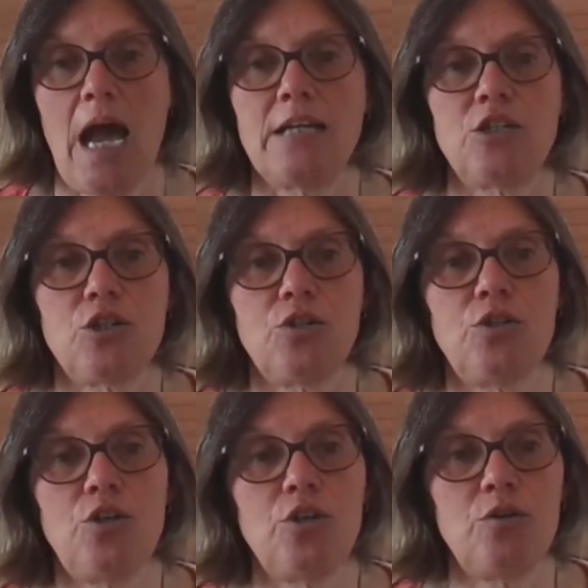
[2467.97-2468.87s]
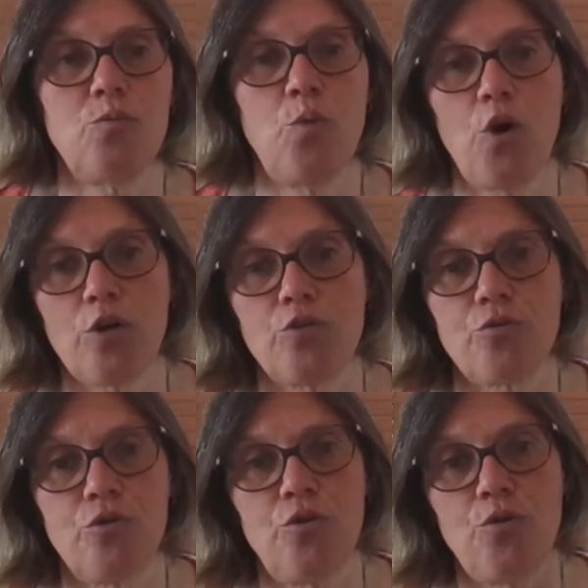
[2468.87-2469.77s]
until you can work
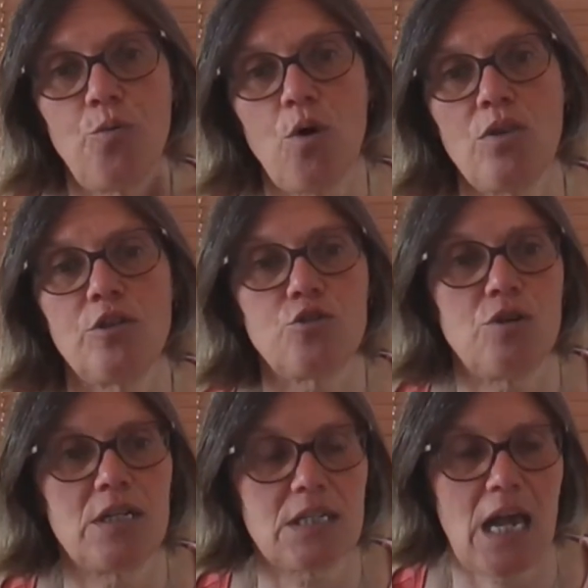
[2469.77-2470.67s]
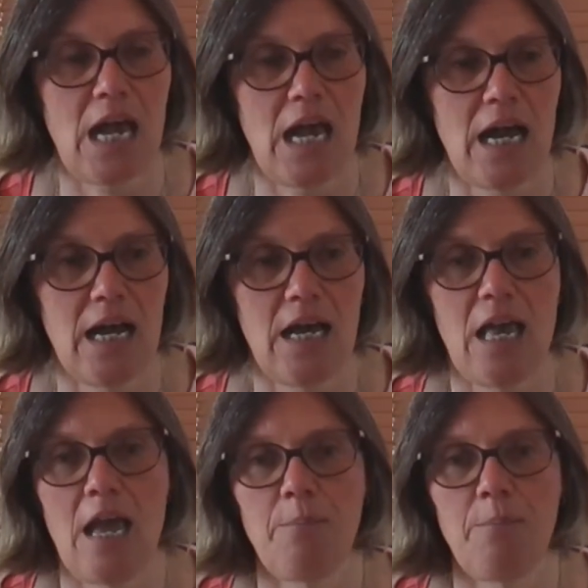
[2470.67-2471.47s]
through what the triggers are.